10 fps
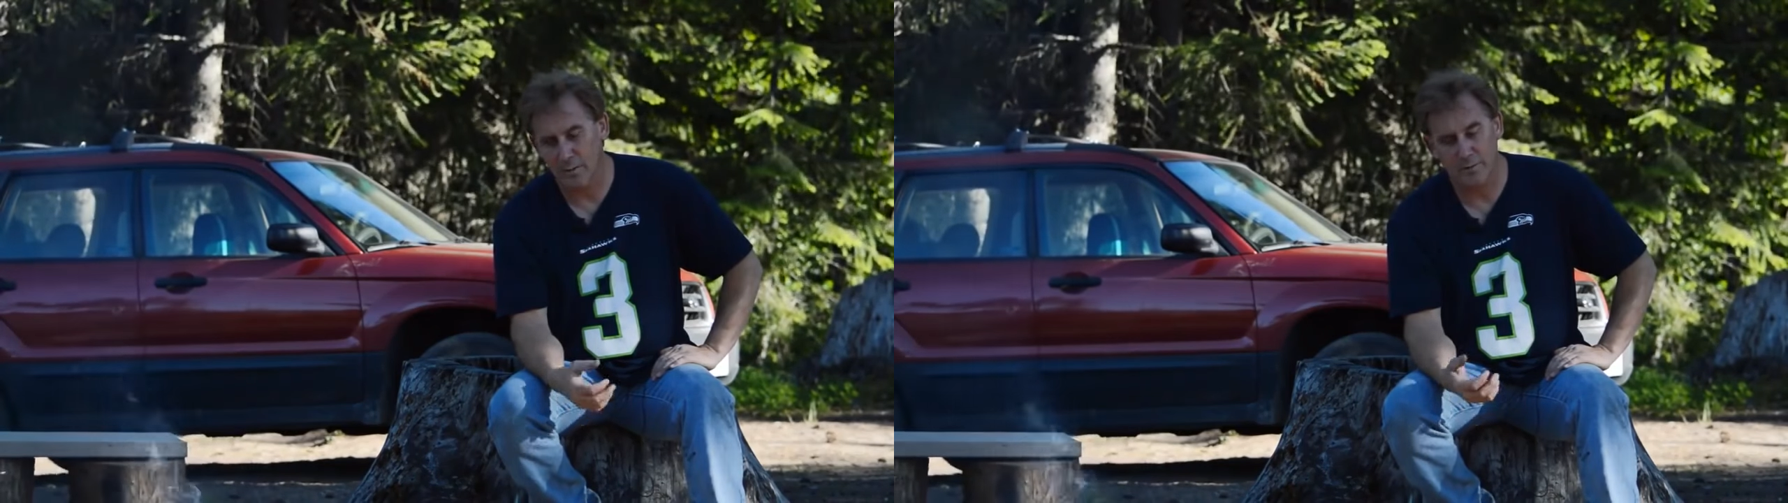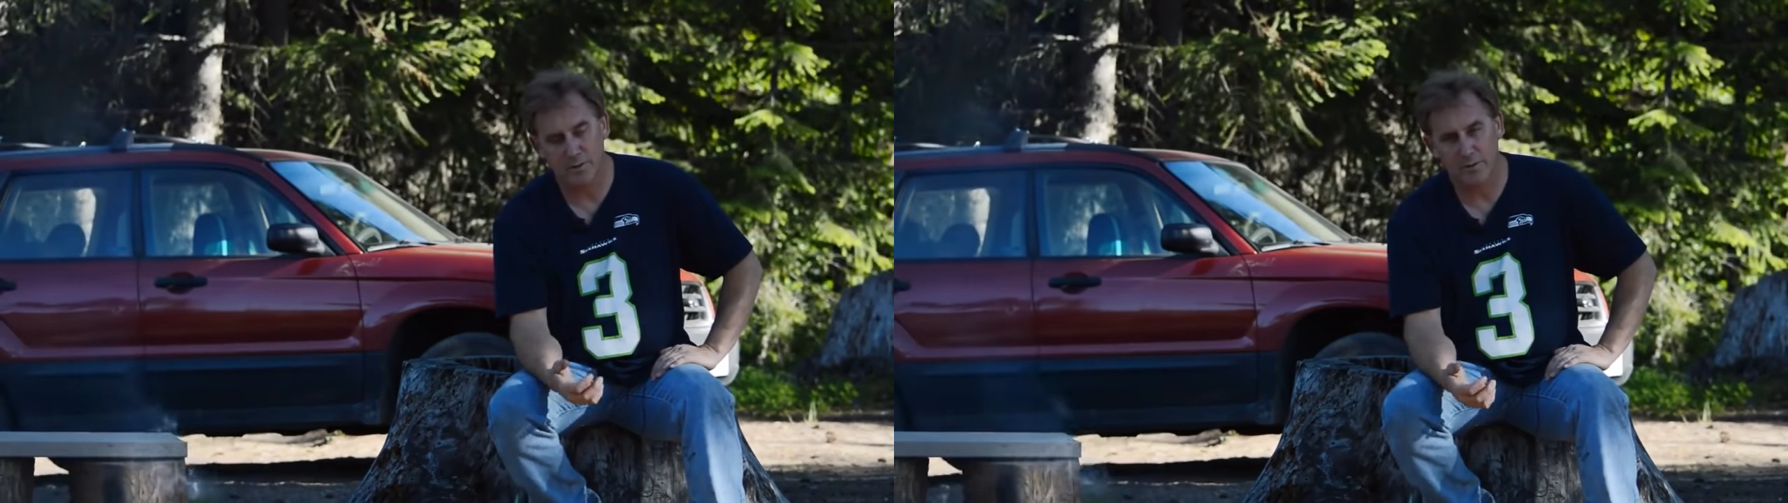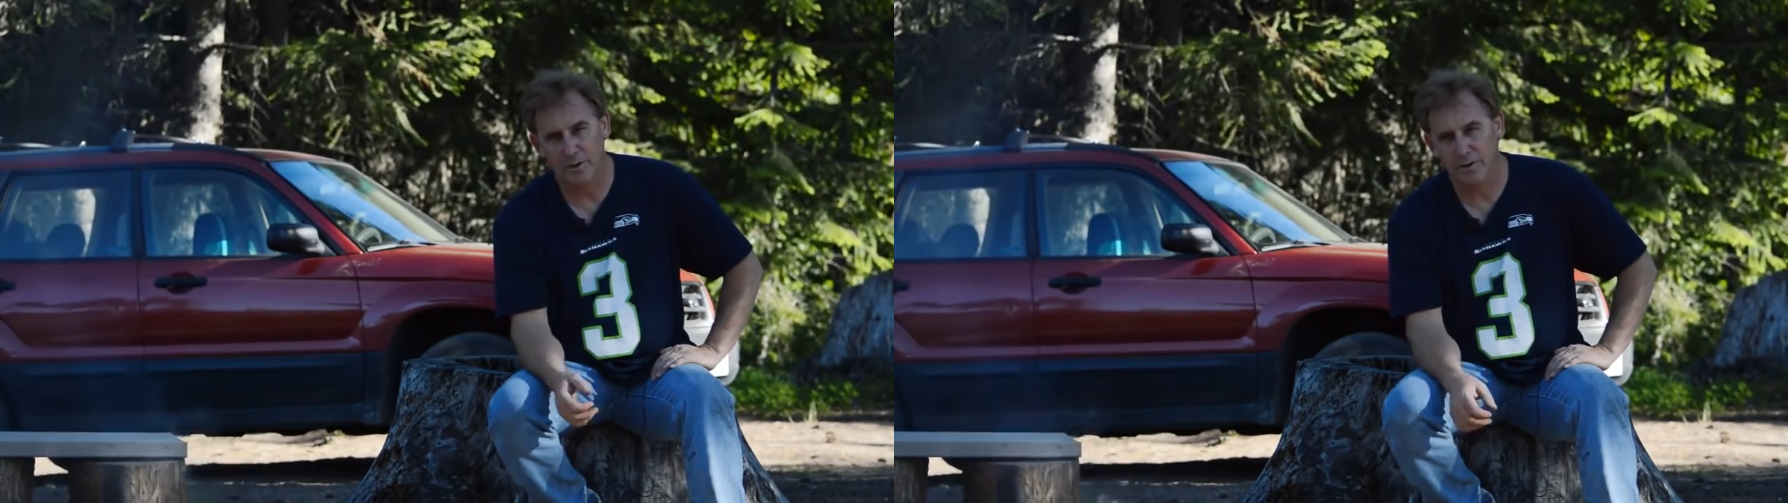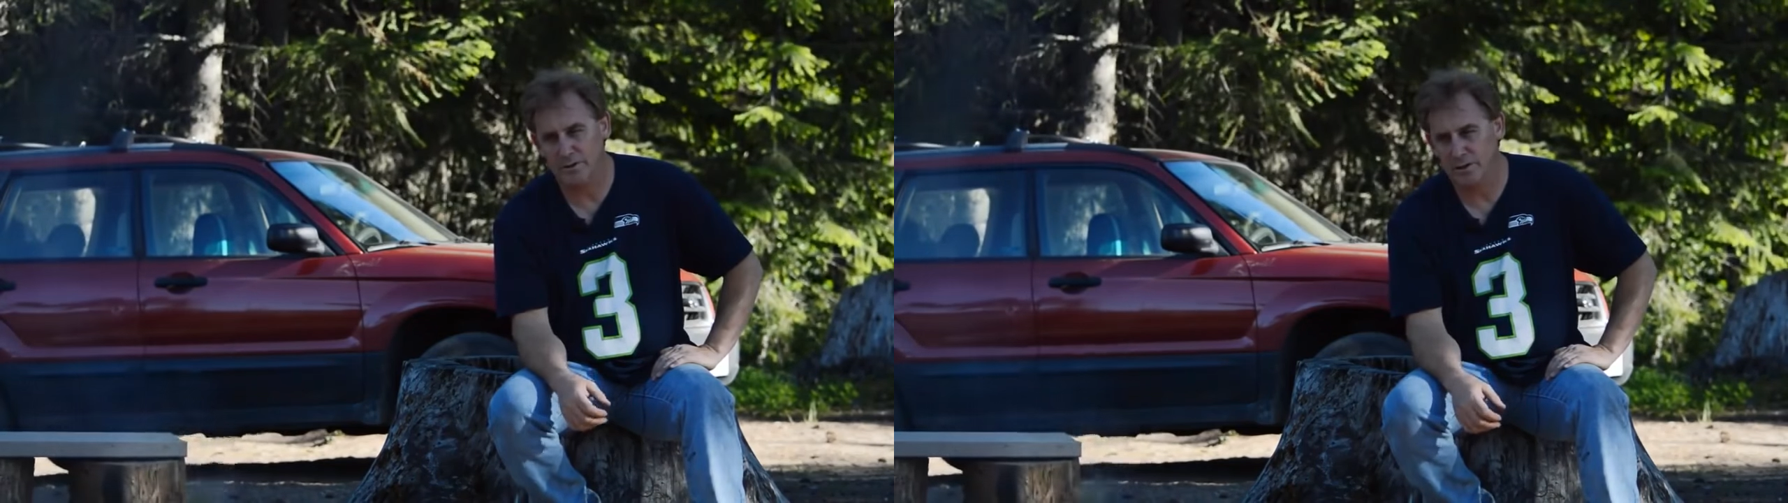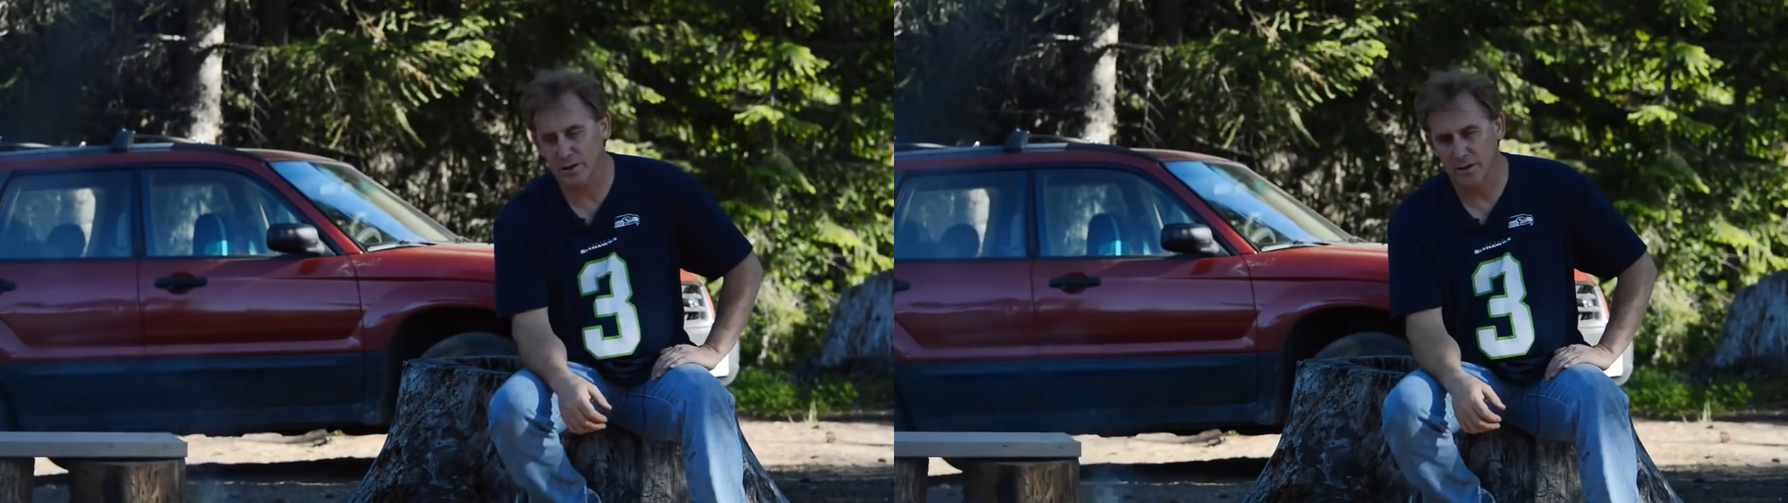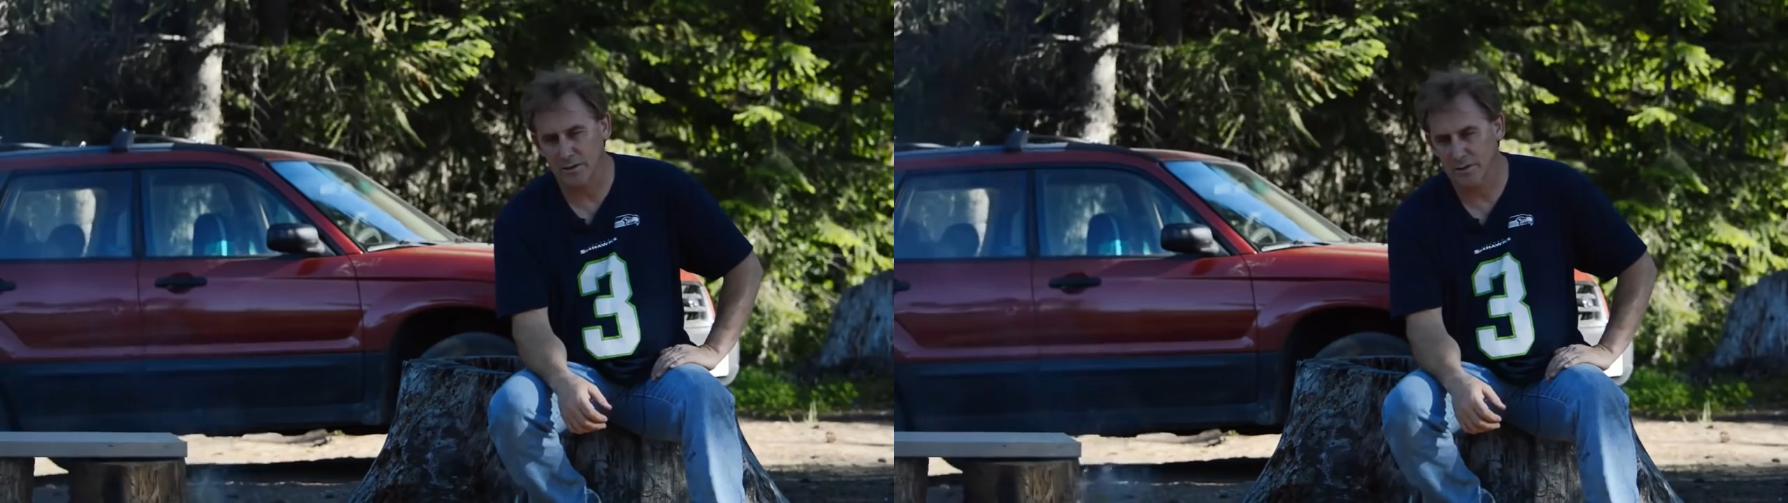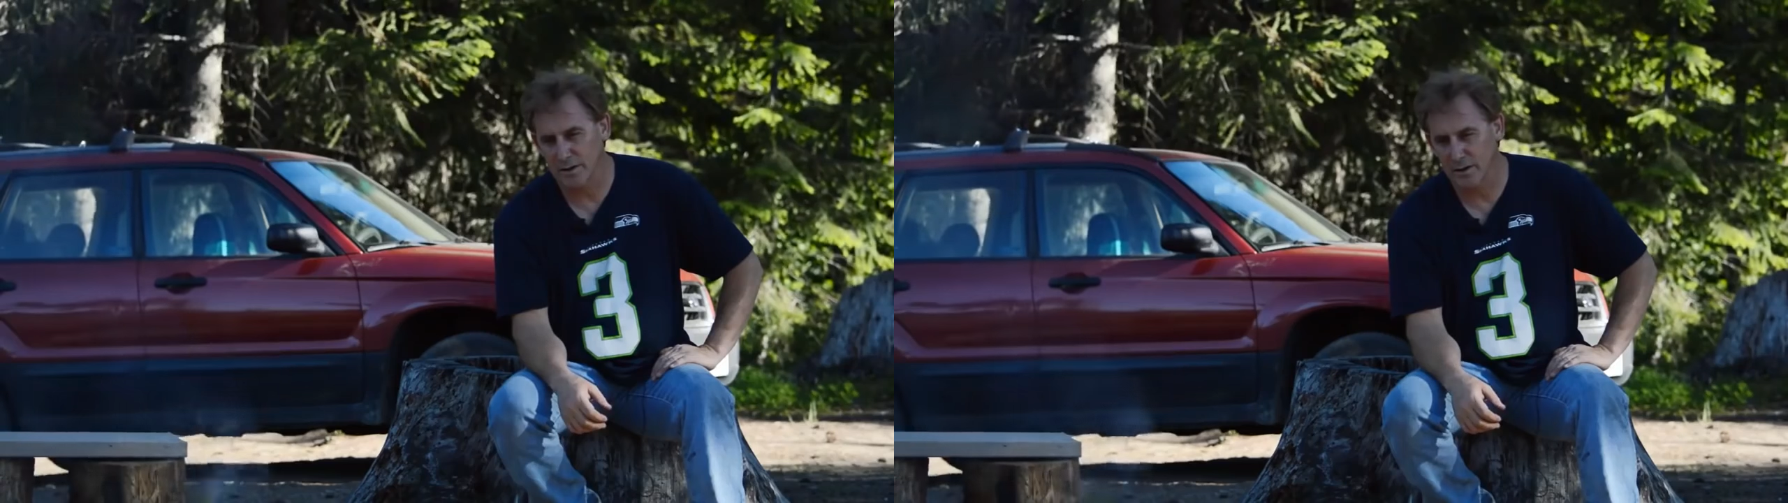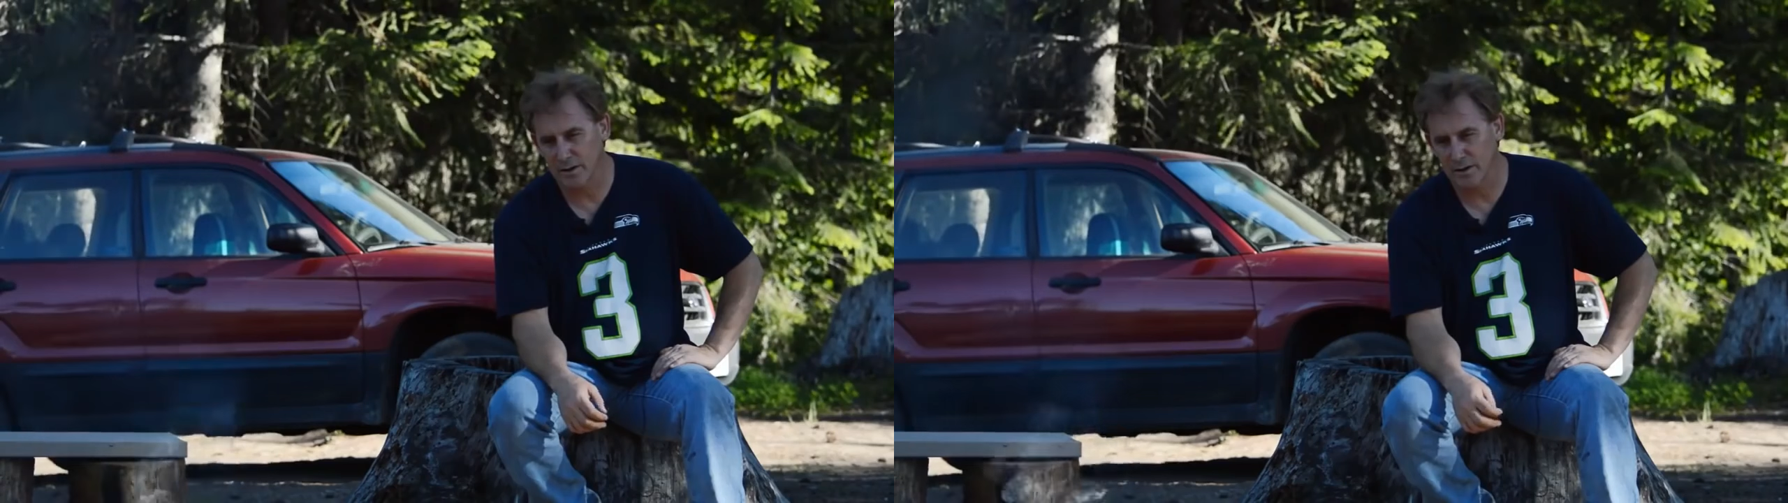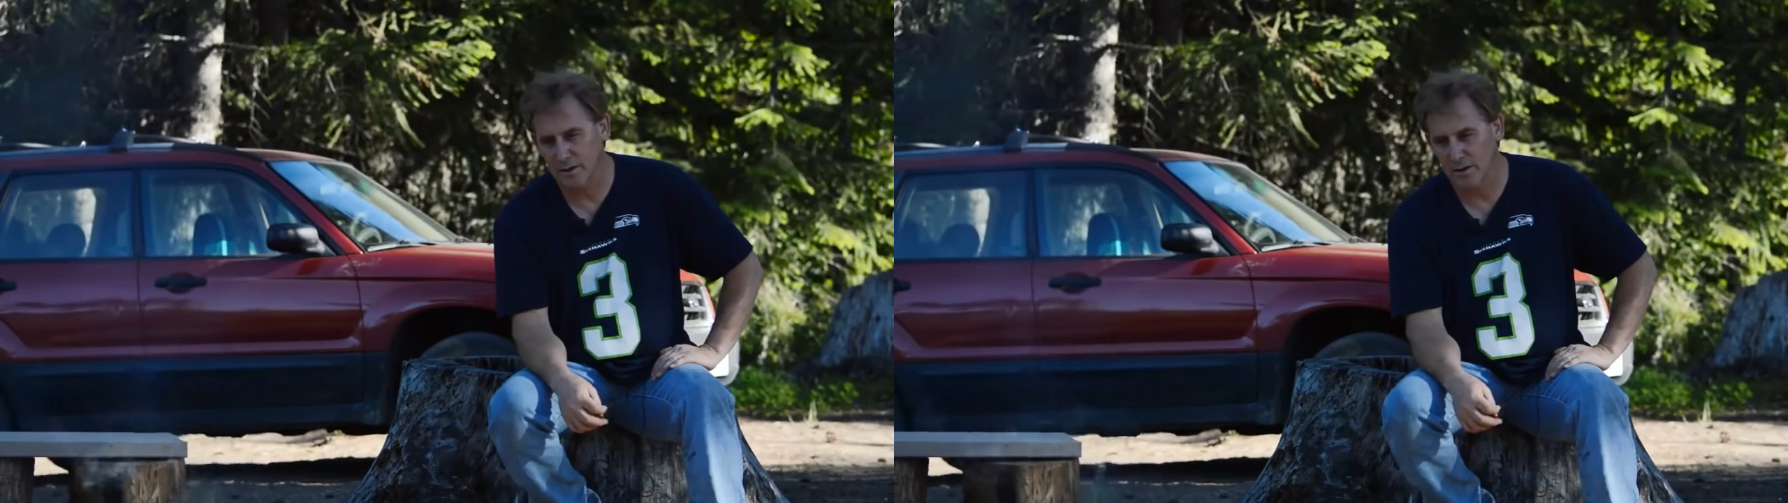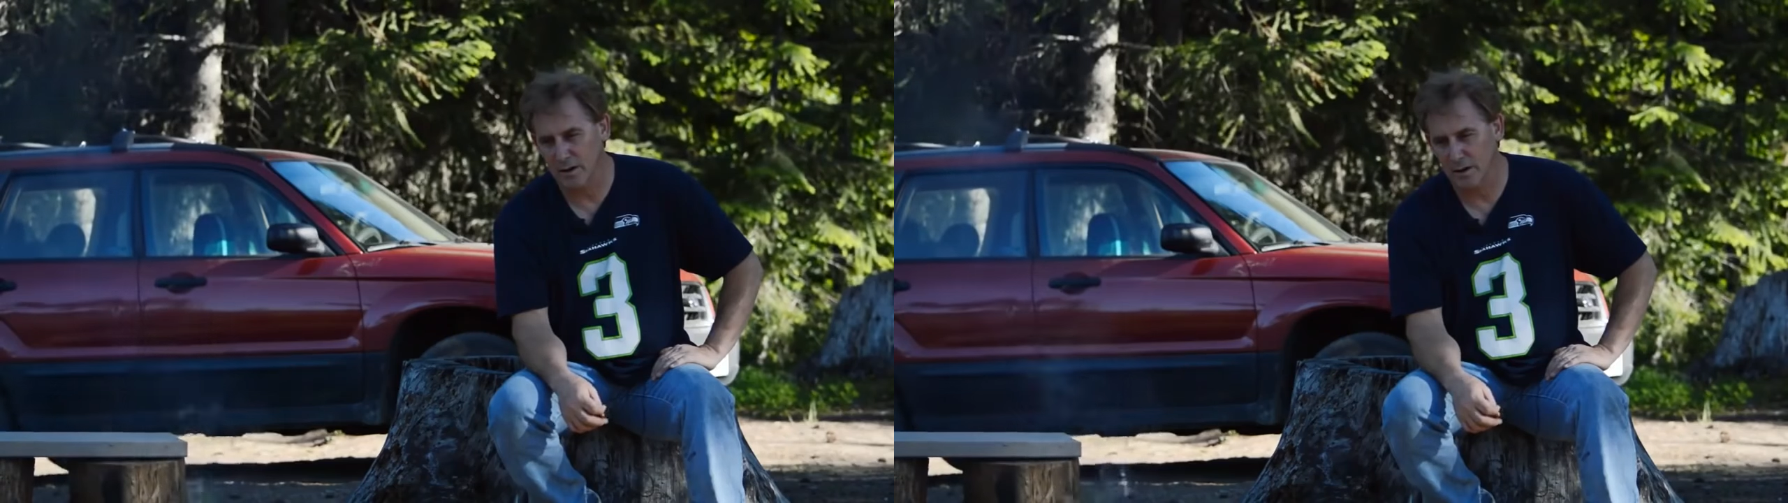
am so energized and